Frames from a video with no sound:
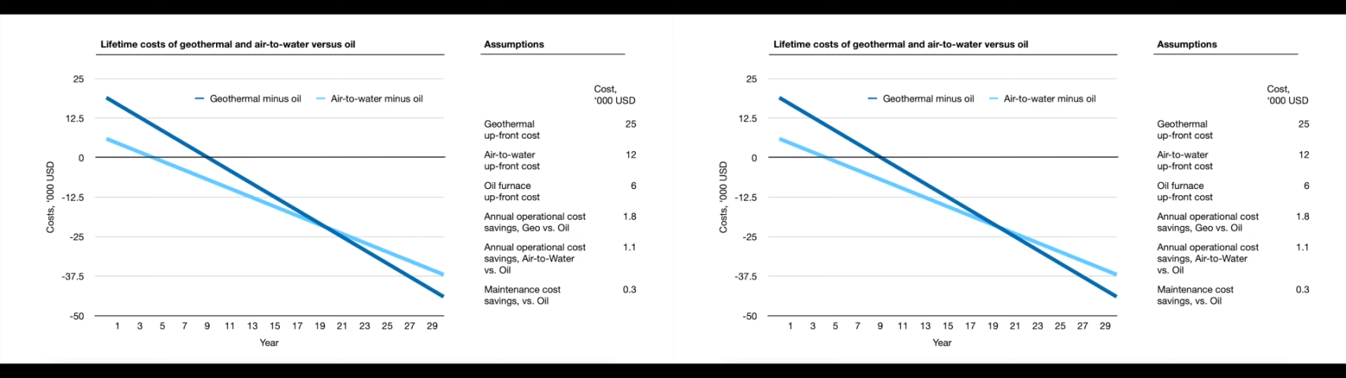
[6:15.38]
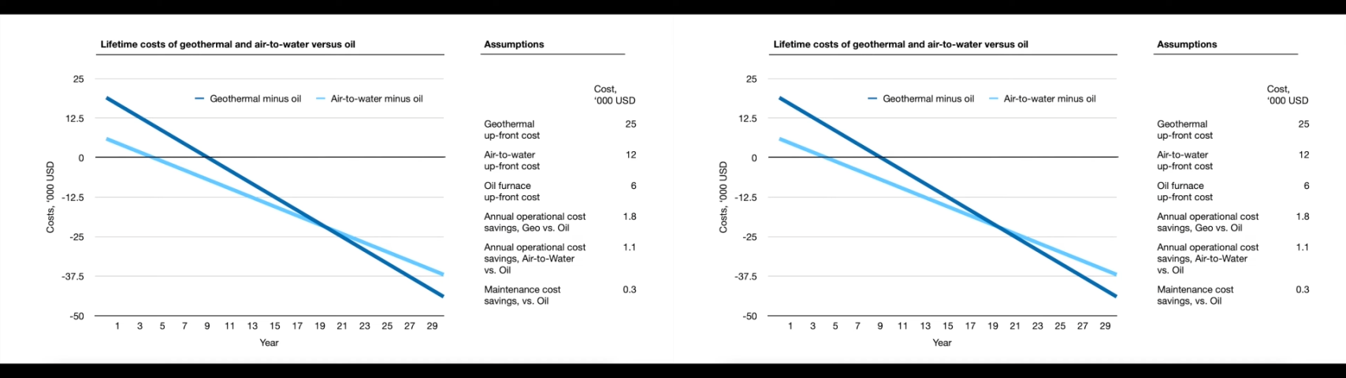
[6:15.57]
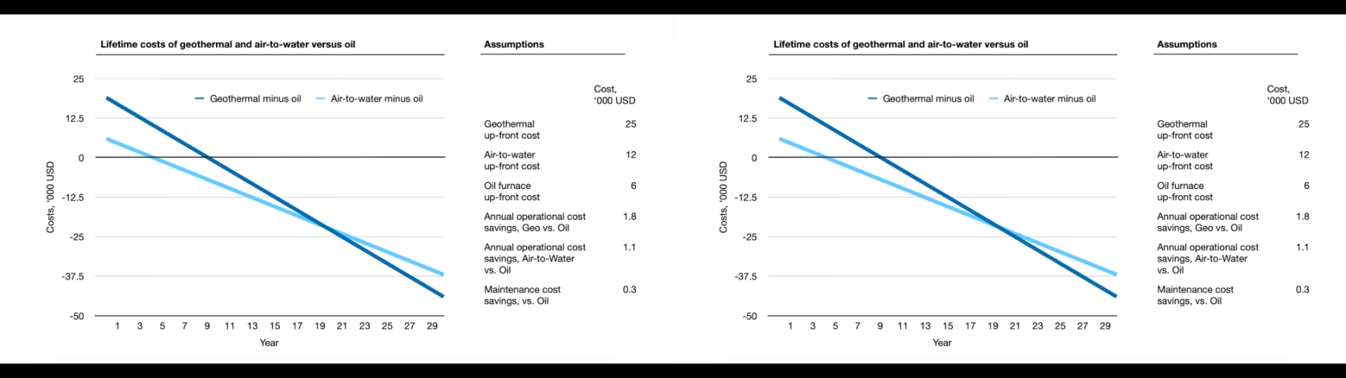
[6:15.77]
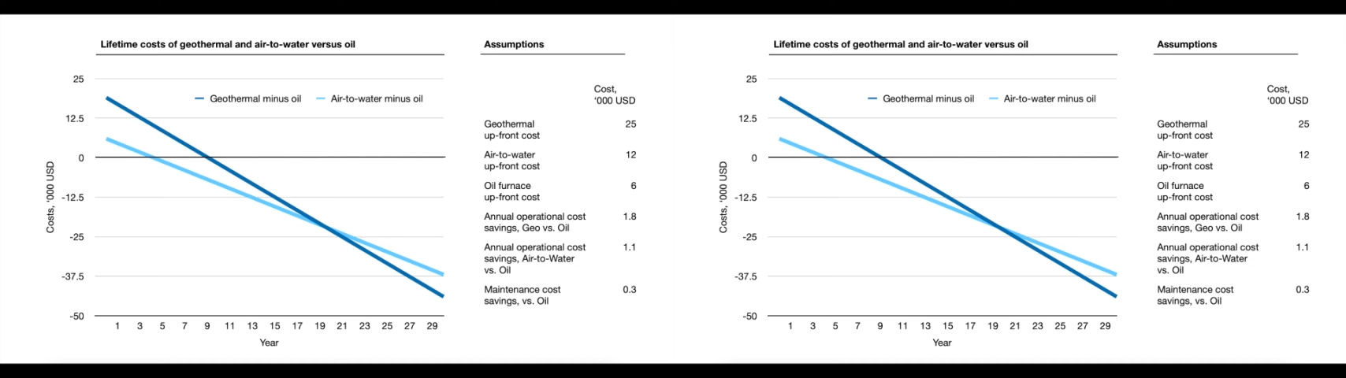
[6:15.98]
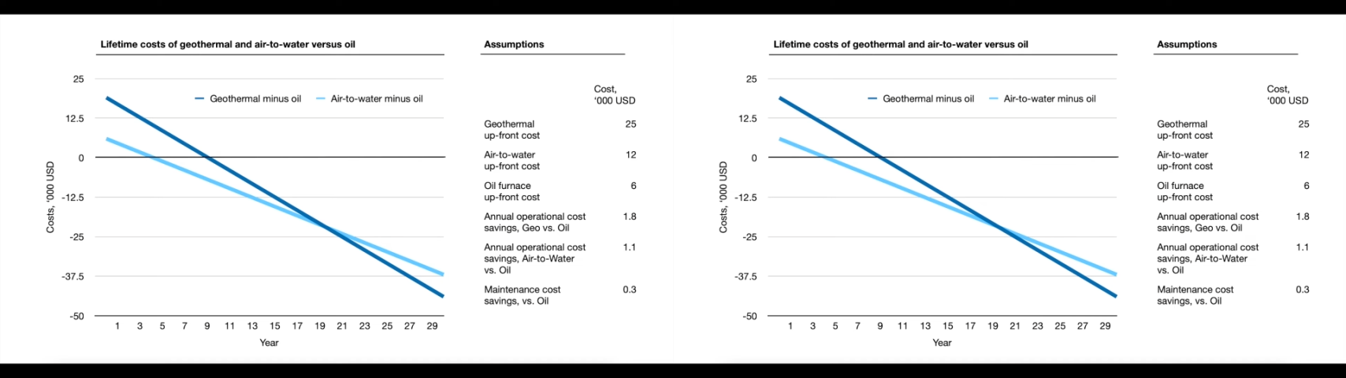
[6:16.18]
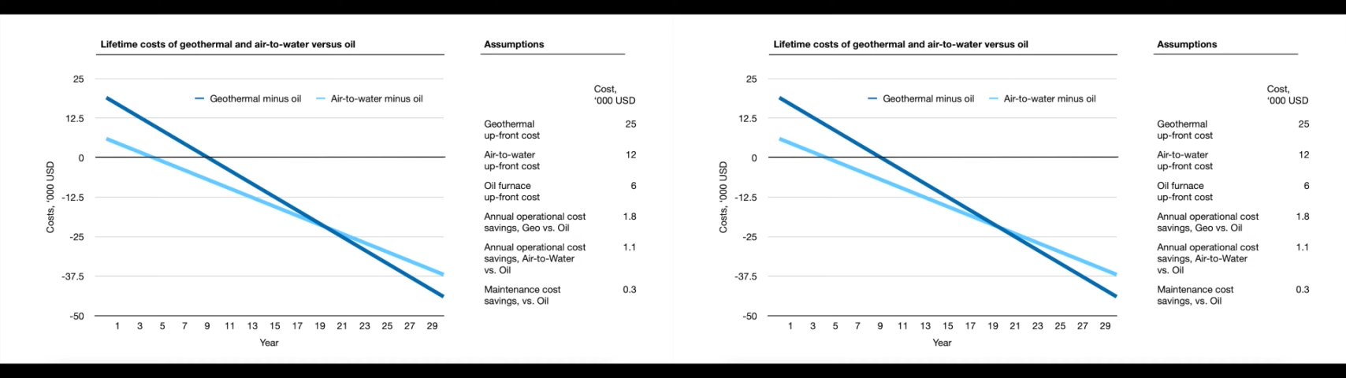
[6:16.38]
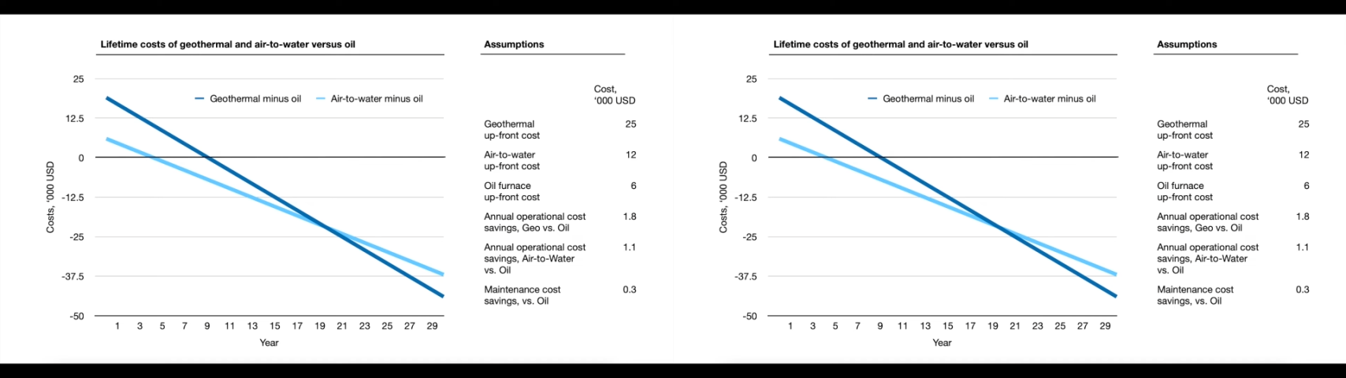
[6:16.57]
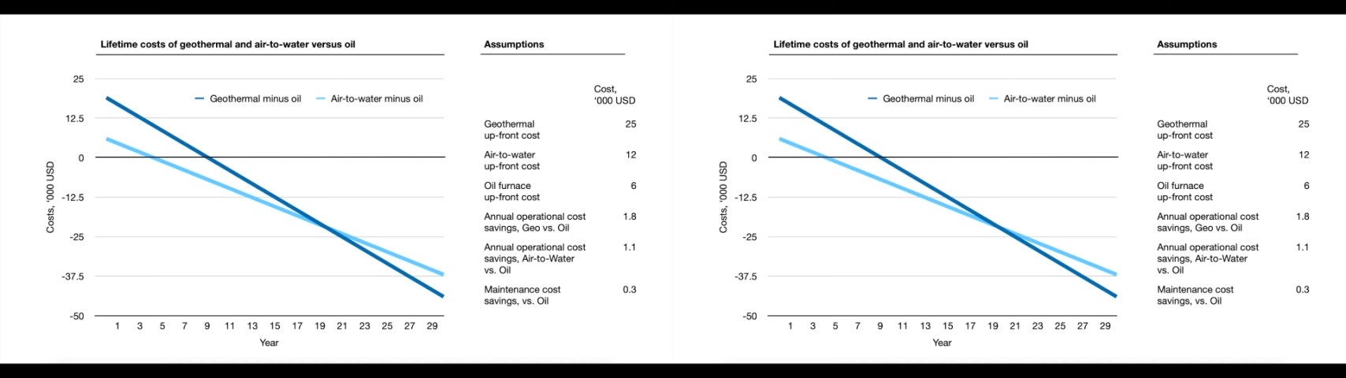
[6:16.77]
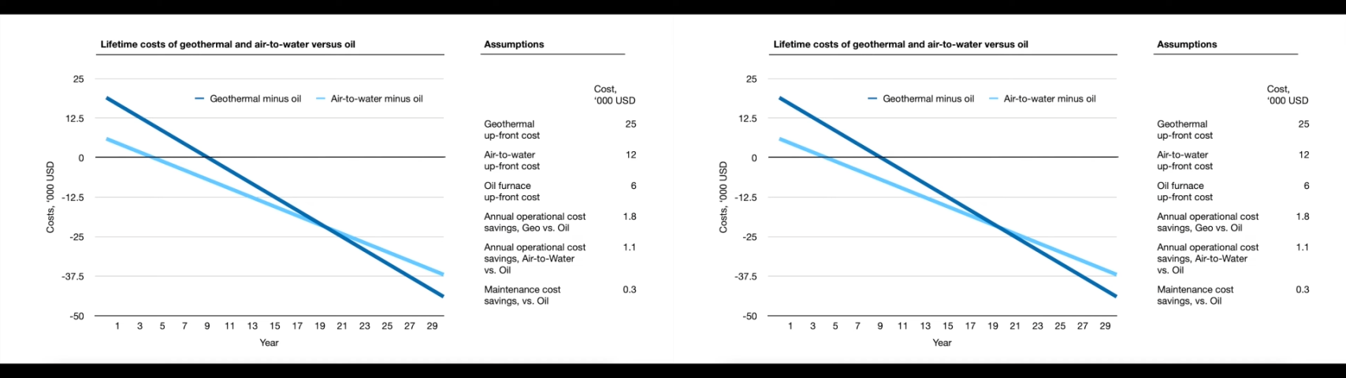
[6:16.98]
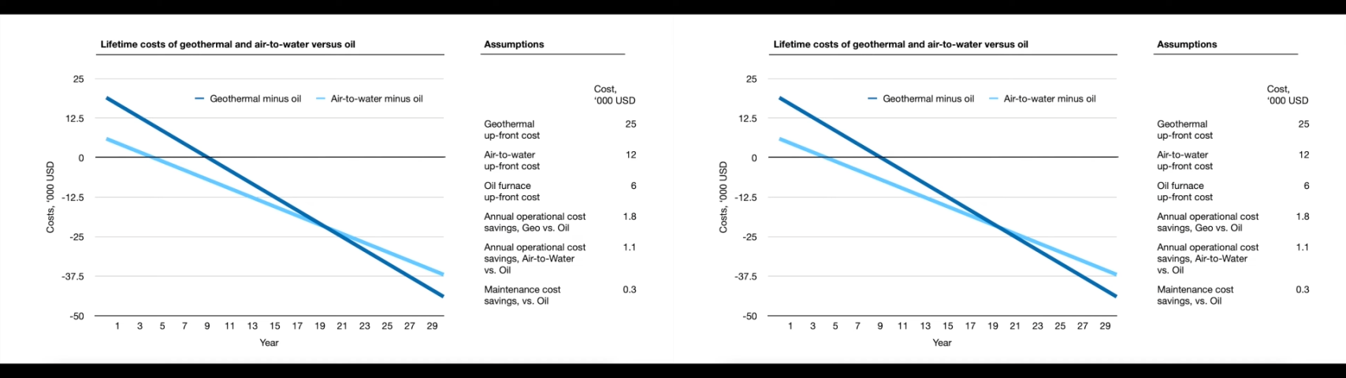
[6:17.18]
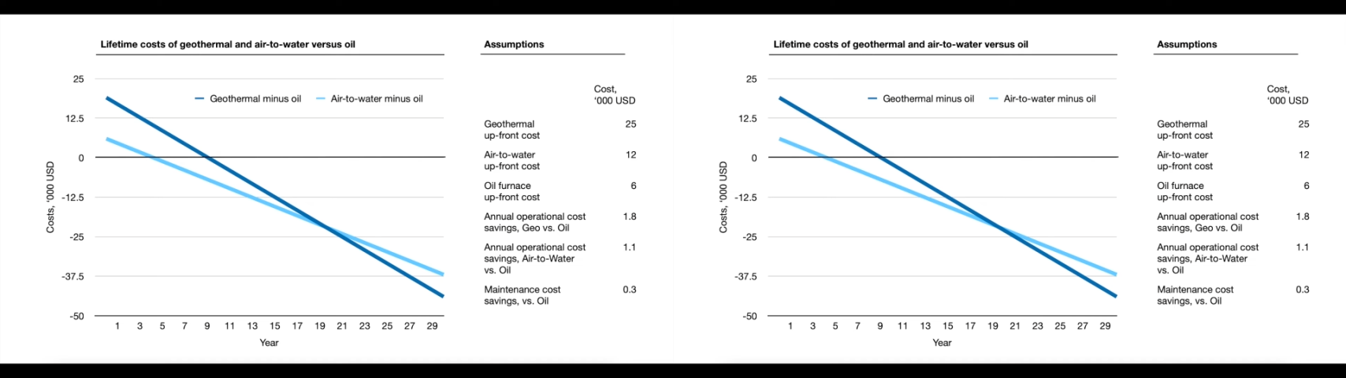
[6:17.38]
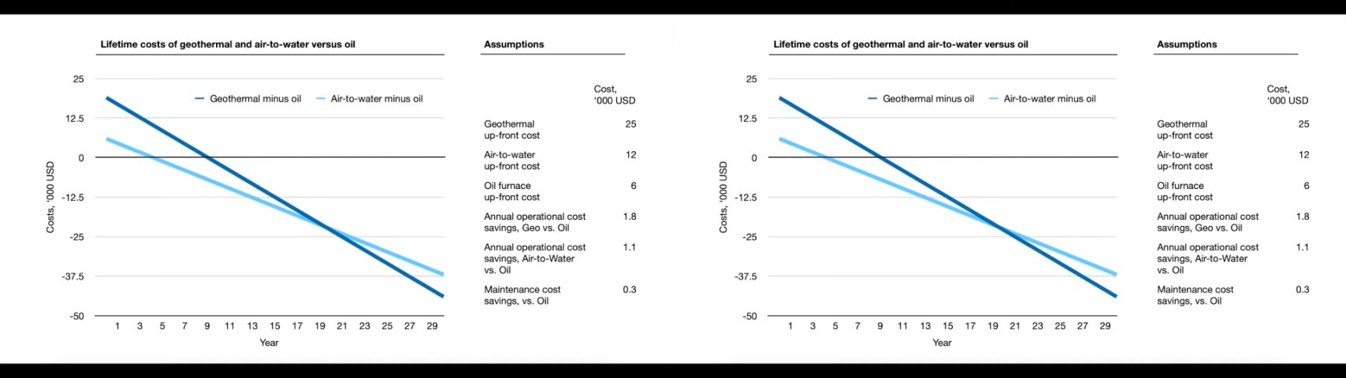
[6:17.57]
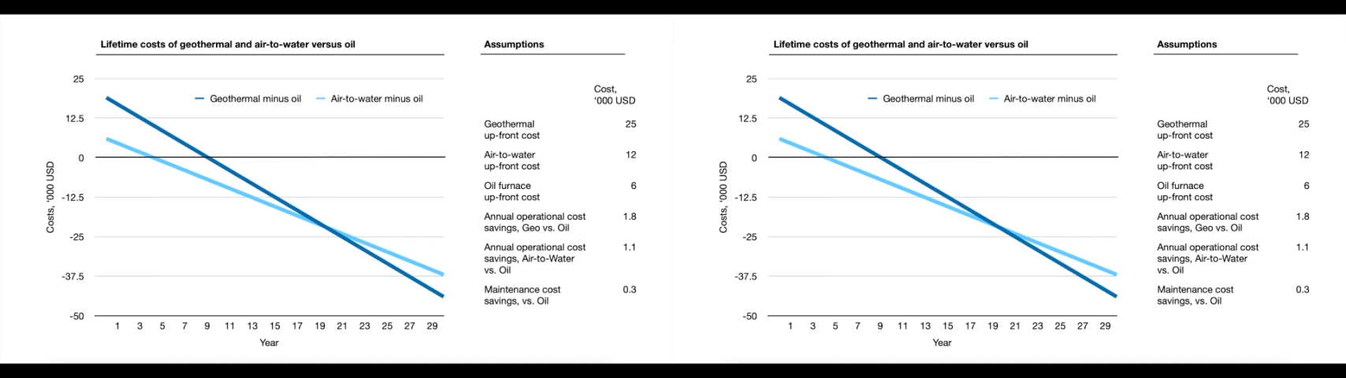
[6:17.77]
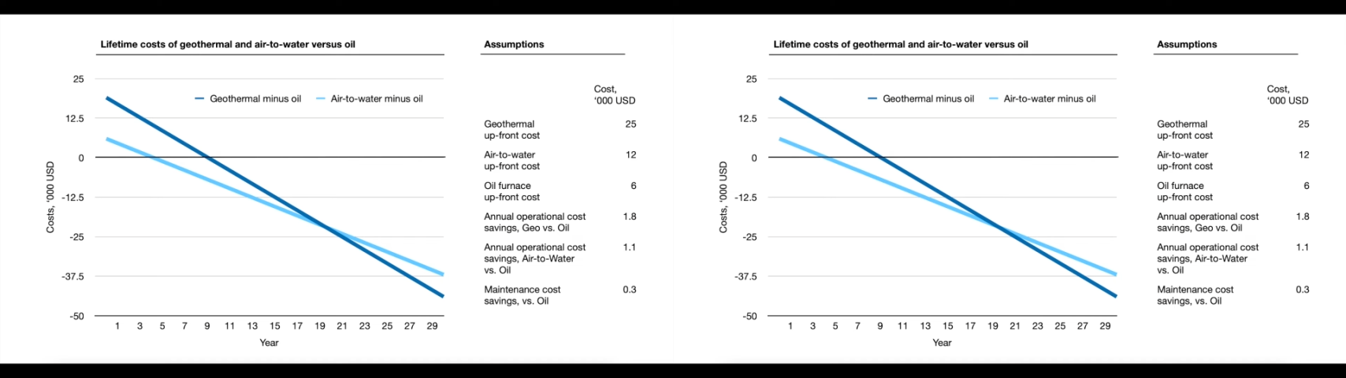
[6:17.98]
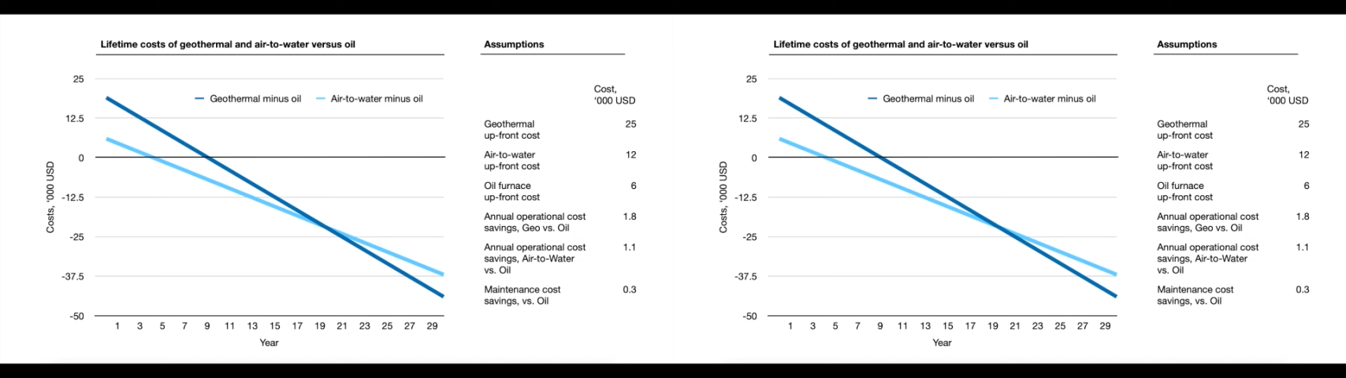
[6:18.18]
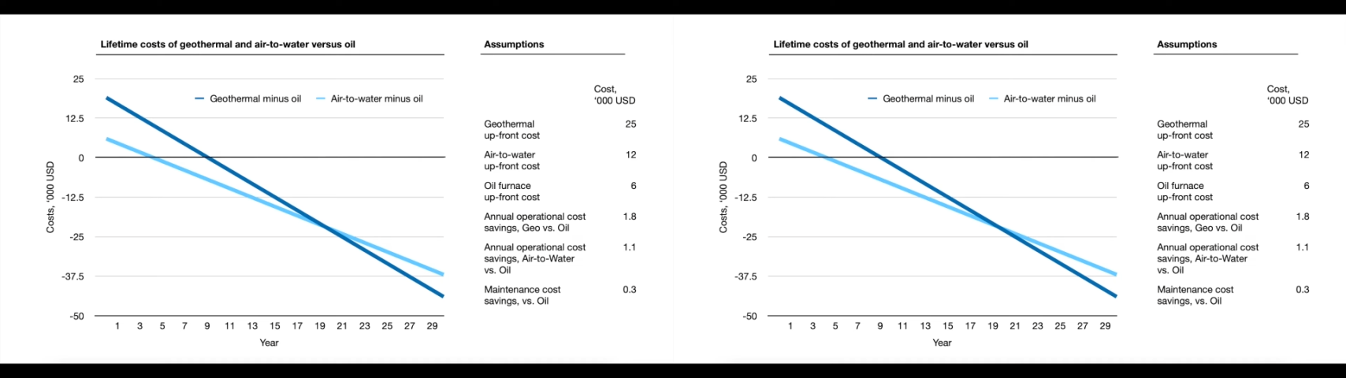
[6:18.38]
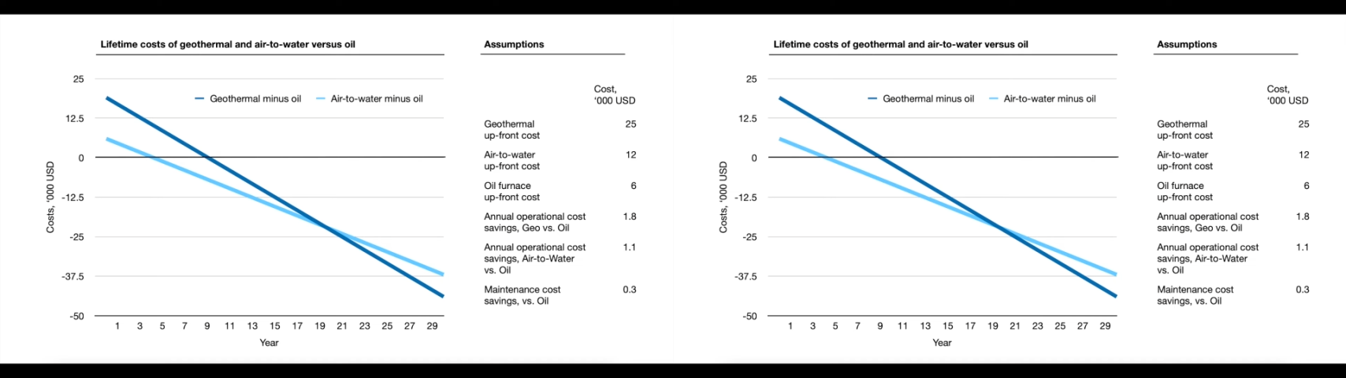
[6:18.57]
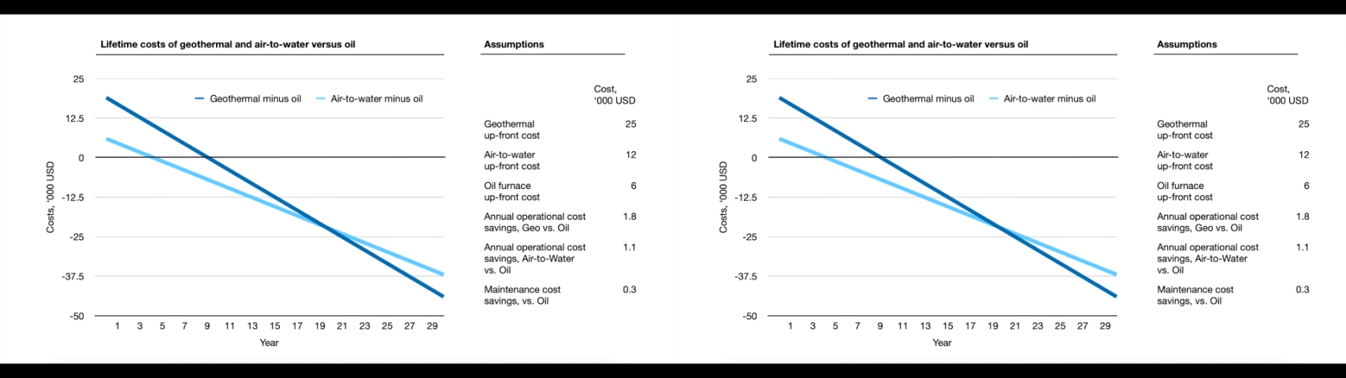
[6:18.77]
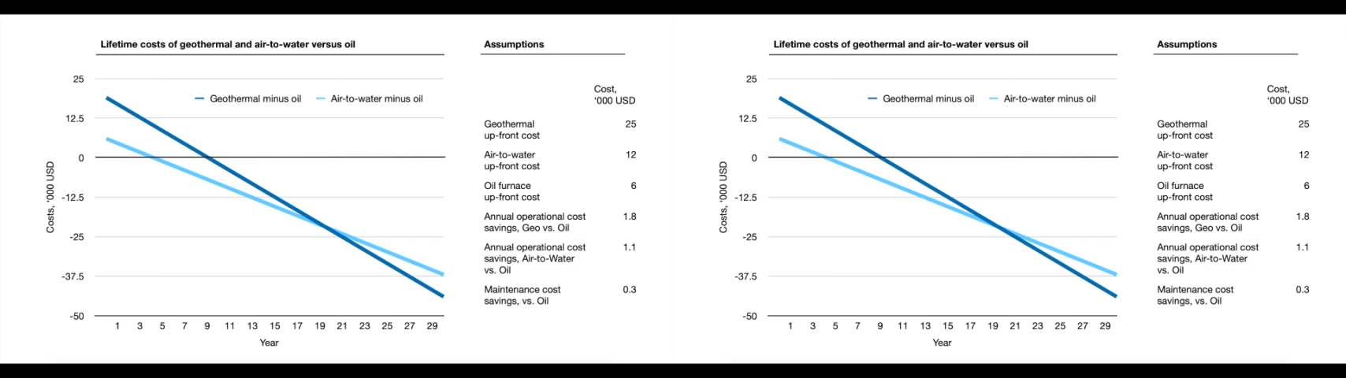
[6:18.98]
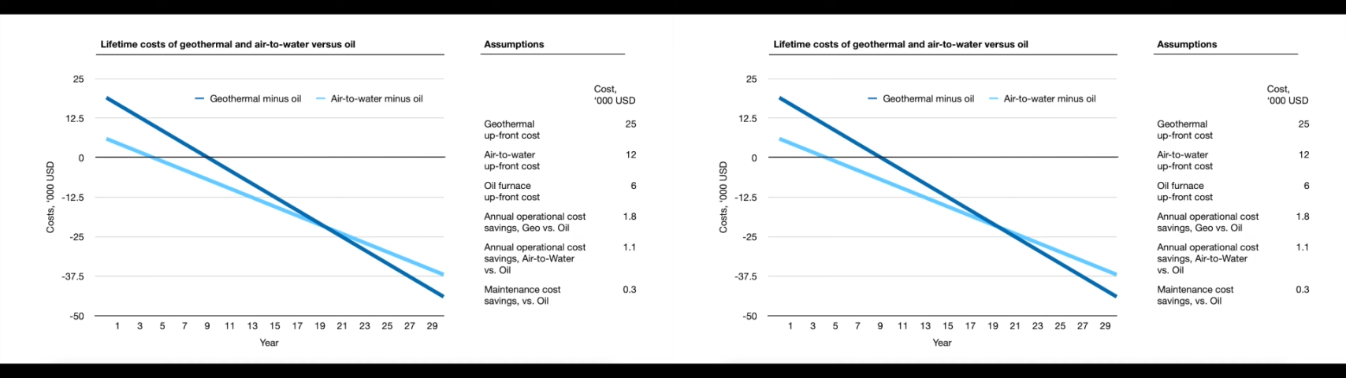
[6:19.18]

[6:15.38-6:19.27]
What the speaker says: Nobody's mouth can be seen.